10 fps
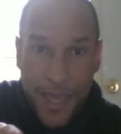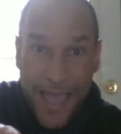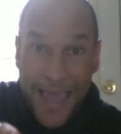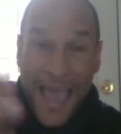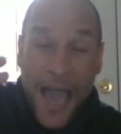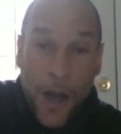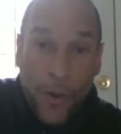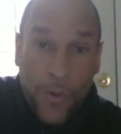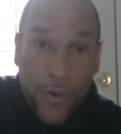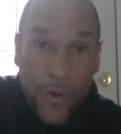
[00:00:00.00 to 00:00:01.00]
and
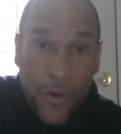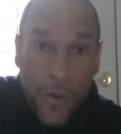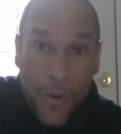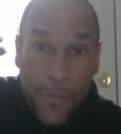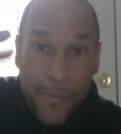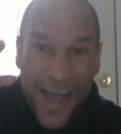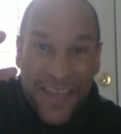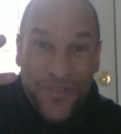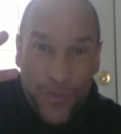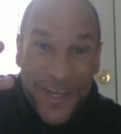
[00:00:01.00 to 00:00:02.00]
how my
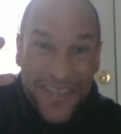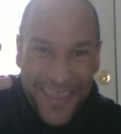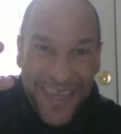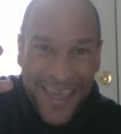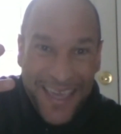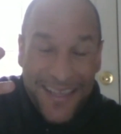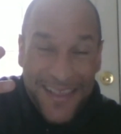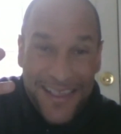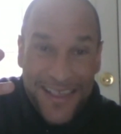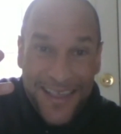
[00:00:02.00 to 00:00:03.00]
three
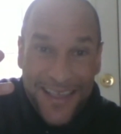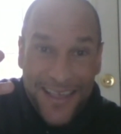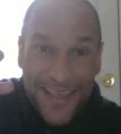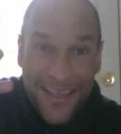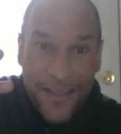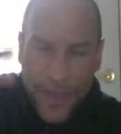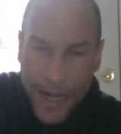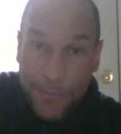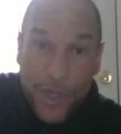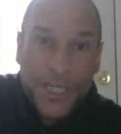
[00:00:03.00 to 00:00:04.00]
things that
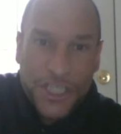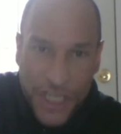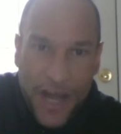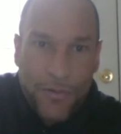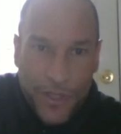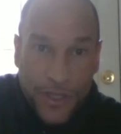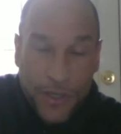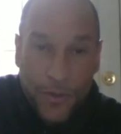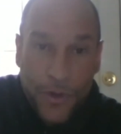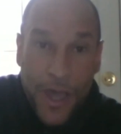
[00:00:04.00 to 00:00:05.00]
I'm going to share with
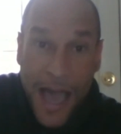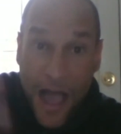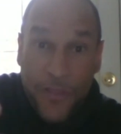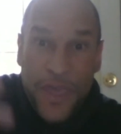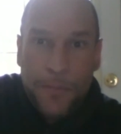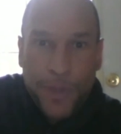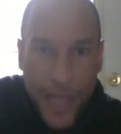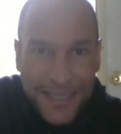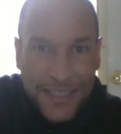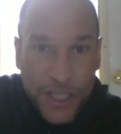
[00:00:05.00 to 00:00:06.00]
you, how they
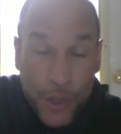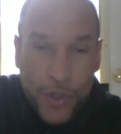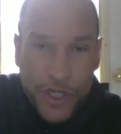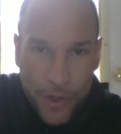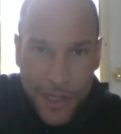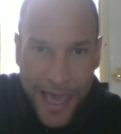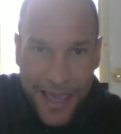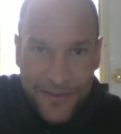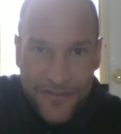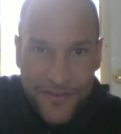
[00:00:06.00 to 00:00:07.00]
apply to you in your
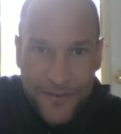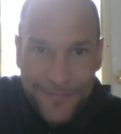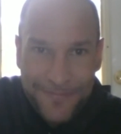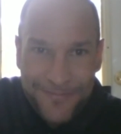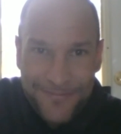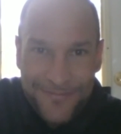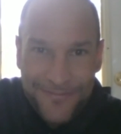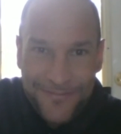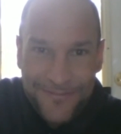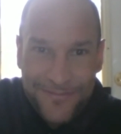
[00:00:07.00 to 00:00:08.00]
life
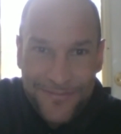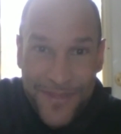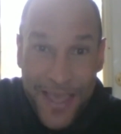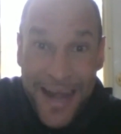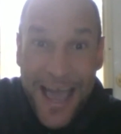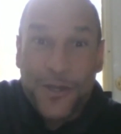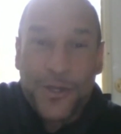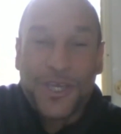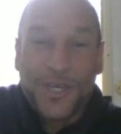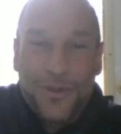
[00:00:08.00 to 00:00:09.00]
and how you
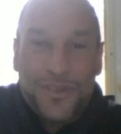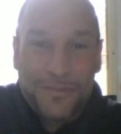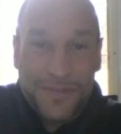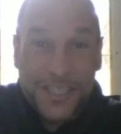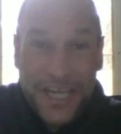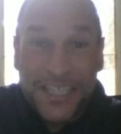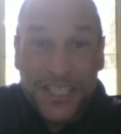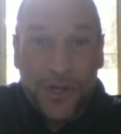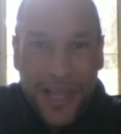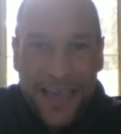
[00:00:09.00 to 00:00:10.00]
can use them to change
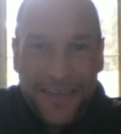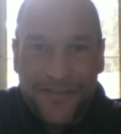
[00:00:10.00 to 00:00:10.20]
your life.